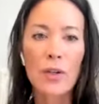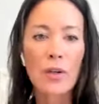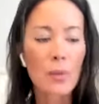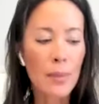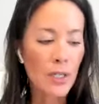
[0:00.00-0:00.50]

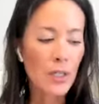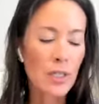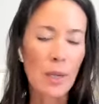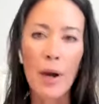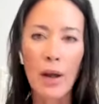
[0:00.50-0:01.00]
You mentioned
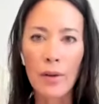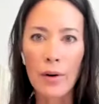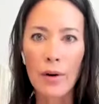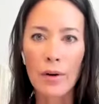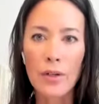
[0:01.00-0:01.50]
some
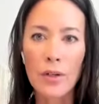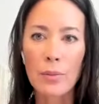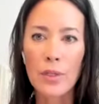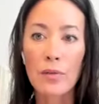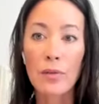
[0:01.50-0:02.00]
other in
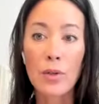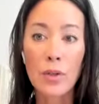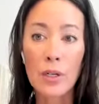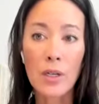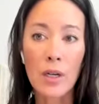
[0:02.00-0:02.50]
terms of
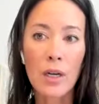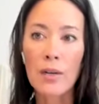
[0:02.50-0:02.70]
nutrition,